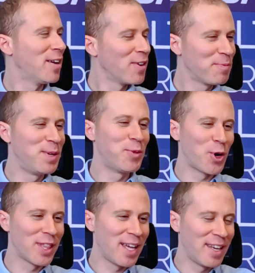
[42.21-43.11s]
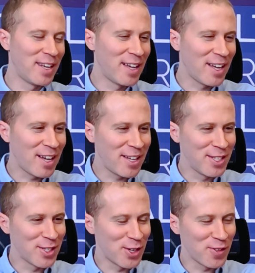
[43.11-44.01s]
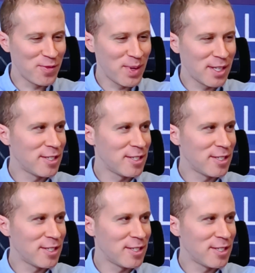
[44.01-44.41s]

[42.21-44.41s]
giving me more than I deserve.